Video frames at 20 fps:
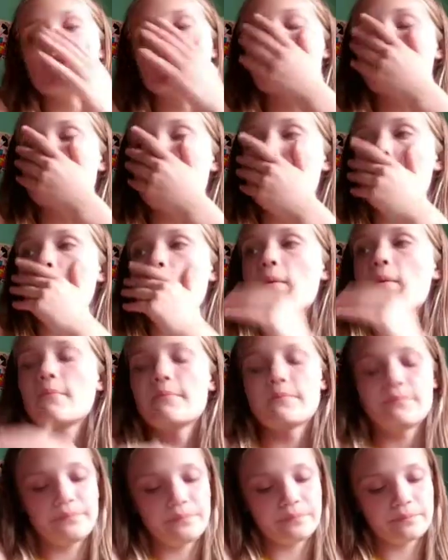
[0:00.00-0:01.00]
So,
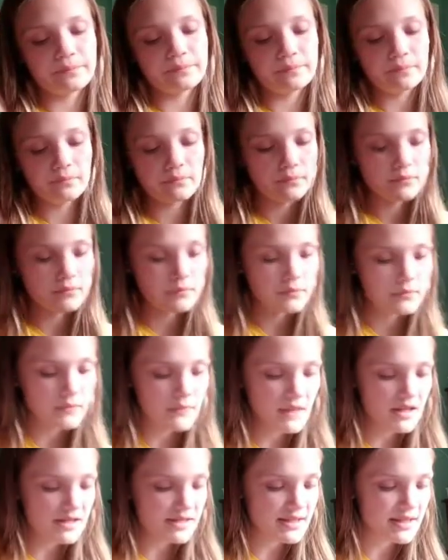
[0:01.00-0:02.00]

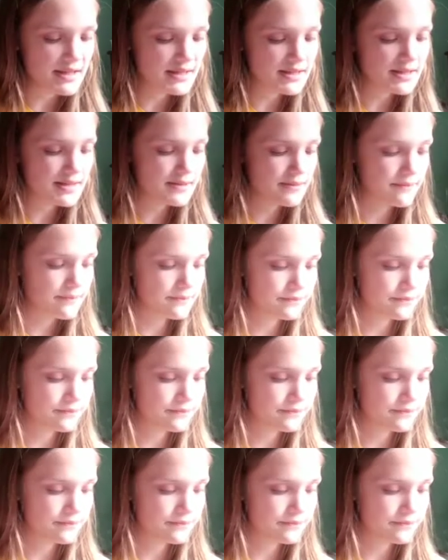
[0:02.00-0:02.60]
this is.